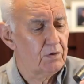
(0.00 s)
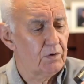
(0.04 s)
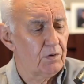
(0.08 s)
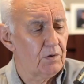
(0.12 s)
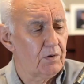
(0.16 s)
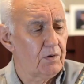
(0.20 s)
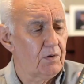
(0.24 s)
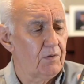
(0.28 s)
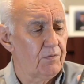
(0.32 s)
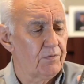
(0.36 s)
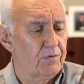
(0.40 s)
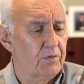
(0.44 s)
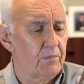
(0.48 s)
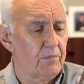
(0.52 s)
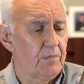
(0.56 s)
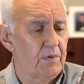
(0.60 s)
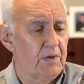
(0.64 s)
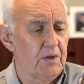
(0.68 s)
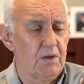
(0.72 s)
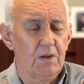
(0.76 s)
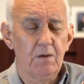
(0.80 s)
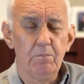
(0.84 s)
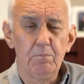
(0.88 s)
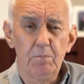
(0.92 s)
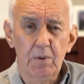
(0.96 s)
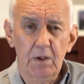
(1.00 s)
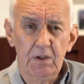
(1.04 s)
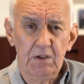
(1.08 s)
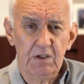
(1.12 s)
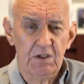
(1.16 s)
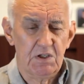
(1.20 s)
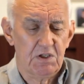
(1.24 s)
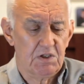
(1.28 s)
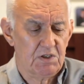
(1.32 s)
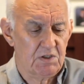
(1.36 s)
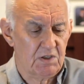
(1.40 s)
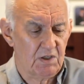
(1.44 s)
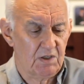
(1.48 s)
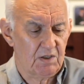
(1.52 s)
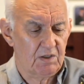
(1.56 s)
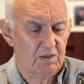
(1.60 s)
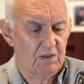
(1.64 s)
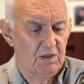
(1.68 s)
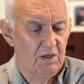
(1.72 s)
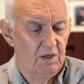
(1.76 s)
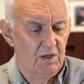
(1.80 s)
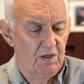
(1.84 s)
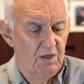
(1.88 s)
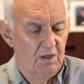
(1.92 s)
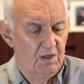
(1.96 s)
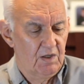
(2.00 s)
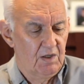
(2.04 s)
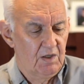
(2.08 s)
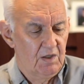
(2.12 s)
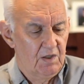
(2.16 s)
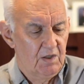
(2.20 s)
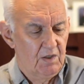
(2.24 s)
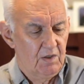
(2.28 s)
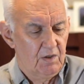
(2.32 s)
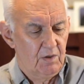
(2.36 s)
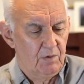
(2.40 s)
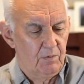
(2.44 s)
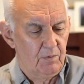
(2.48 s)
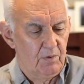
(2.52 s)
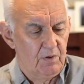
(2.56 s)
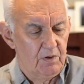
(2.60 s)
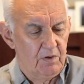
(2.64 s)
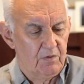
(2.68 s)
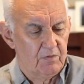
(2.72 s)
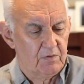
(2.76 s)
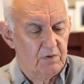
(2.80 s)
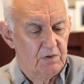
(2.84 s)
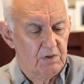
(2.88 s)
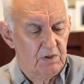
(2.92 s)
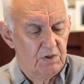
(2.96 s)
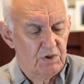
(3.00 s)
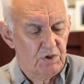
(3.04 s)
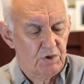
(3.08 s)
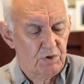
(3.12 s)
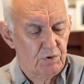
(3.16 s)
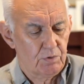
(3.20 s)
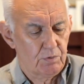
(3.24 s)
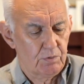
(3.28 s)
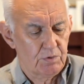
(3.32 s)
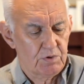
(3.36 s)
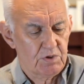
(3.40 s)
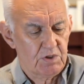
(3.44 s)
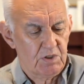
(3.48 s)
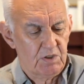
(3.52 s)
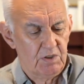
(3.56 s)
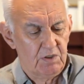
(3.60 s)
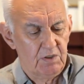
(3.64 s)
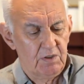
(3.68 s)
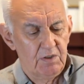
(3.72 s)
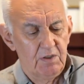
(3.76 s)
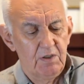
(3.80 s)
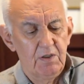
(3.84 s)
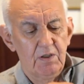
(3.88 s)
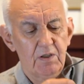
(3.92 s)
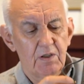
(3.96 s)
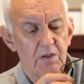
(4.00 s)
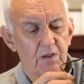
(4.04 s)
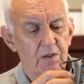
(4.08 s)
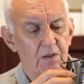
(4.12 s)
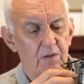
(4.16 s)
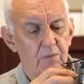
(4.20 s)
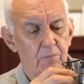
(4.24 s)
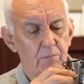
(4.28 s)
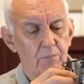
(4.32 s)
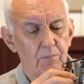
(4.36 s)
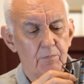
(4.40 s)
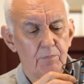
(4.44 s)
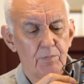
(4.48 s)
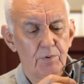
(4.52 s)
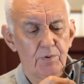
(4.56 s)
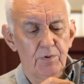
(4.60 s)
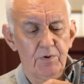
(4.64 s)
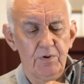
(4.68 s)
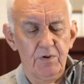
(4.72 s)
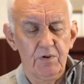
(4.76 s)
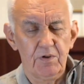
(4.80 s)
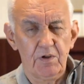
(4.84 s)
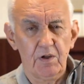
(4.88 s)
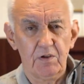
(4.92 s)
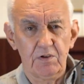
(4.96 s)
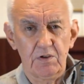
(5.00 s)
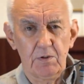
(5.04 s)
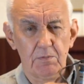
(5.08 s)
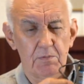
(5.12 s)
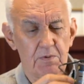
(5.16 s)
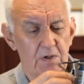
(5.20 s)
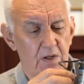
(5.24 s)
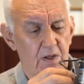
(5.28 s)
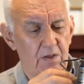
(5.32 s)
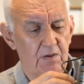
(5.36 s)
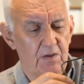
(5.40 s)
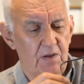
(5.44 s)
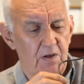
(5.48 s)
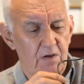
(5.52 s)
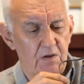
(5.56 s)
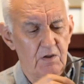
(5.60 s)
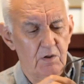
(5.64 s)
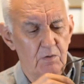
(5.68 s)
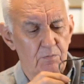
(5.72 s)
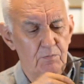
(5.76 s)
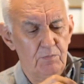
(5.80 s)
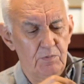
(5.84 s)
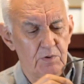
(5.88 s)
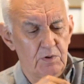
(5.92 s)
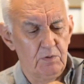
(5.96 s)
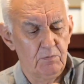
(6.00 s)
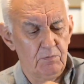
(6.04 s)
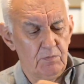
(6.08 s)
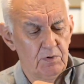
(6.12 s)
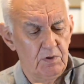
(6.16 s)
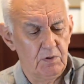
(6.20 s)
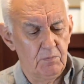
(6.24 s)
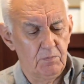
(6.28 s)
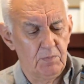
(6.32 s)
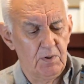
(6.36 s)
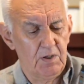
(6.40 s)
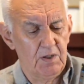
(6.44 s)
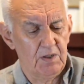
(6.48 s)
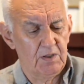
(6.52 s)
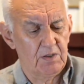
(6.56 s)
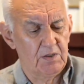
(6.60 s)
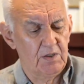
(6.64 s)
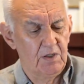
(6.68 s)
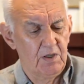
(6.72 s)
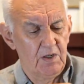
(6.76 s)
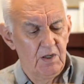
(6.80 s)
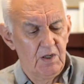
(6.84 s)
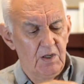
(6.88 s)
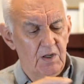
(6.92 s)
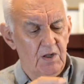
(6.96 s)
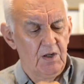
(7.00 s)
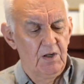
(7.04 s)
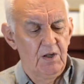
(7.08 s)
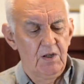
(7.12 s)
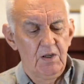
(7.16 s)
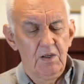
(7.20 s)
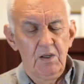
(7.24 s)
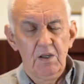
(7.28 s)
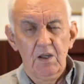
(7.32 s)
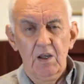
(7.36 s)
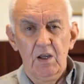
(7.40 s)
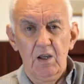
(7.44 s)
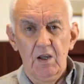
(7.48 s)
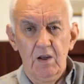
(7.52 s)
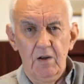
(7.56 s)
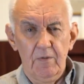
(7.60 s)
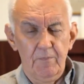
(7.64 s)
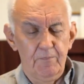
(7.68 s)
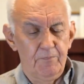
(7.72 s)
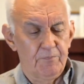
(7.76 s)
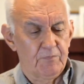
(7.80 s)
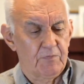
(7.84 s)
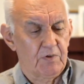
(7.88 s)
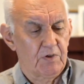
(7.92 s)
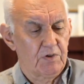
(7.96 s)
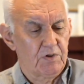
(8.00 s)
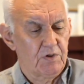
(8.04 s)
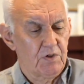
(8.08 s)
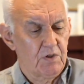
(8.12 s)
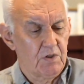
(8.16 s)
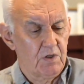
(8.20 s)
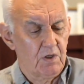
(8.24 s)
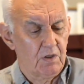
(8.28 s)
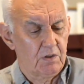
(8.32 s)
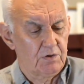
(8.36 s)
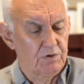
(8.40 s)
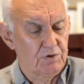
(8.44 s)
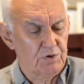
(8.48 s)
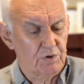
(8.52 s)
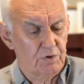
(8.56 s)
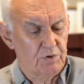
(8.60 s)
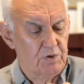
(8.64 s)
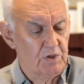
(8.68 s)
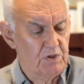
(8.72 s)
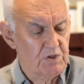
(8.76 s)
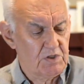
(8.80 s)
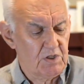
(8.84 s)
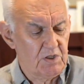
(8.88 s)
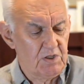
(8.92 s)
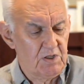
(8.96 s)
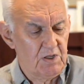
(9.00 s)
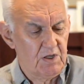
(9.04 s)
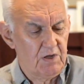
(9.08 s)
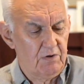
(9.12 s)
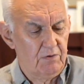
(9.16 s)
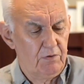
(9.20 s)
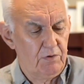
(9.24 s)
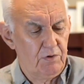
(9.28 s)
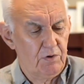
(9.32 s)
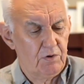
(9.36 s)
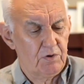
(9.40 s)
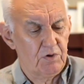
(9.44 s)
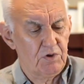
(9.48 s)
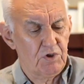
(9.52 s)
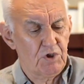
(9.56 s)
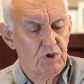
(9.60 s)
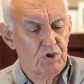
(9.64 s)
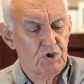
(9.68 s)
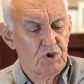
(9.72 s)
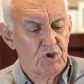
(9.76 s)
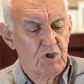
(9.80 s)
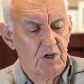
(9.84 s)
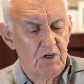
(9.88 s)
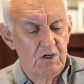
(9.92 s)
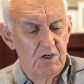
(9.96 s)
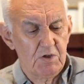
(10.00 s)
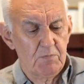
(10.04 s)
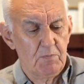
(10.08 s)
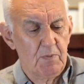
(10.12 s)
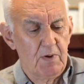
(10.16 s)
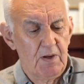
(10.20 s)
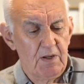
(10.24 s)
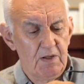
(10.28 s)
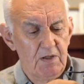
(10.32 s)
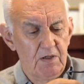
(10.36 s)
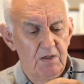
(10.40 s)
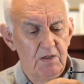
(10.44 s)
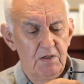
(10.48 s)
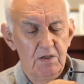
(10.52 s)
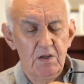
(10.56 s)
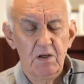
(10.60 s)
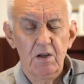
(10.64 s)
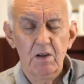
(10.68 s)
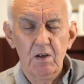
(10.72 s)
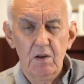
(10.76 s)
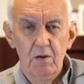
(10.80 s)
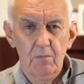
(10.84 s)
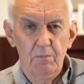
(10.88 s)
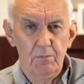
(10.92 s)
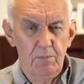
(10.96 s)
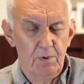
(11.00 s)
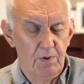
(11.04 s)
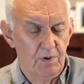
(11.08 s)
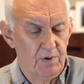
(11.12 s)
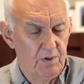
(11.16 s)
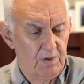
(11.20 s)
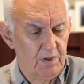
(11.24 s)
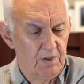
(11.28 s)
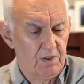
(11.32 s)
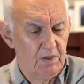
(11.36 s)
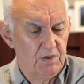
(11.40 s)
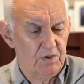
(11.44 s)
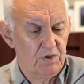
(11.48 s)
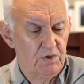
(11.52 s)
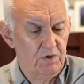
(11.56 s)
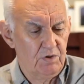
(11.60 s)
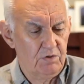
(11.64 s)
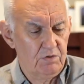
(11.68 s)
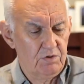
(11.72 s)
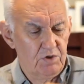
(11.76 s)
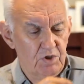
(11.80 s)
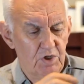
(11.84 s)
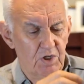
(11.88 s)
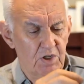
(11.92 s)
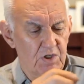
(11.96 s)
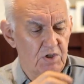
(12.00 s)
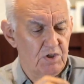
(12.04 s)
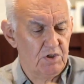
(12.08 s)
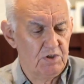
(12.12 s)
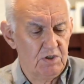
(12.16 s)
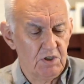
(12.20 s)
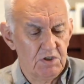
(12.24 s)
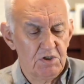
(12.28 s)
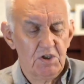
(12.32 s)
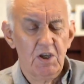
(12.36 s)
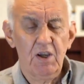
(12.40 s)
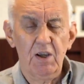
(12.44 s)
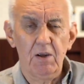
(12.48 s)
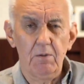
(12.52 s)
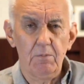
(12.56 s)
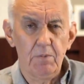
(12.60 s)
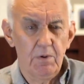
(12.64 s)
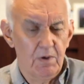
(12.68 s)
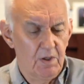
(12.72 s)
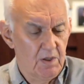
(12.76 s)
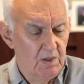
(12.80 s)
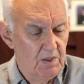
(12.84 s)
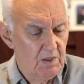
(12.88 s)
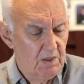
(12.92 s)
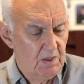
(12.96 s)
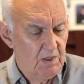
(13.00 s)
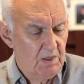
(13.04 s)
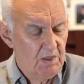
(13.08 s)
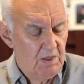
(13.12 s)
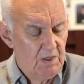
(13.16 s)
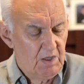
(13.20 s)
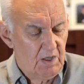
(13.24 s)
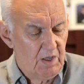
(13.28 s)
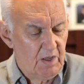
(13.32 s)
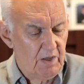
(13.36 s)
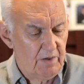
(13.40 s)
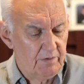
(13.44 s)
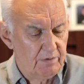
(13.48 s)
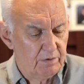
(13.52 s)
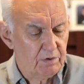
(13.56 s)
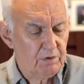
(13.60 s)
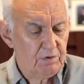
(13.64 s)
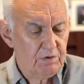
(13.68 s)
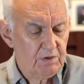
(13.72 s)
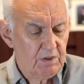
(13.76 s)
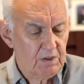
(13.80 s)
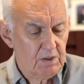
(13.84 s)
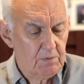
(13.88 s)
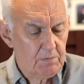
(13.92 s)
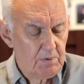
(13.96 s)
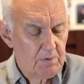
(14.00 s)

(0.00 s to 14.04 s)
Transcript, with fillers: coil from the Buddistick where you've got a short in point goes up and down there and you, you, you plug um, little sockets in there and you can just change band by uh, changing the tap. And the good thing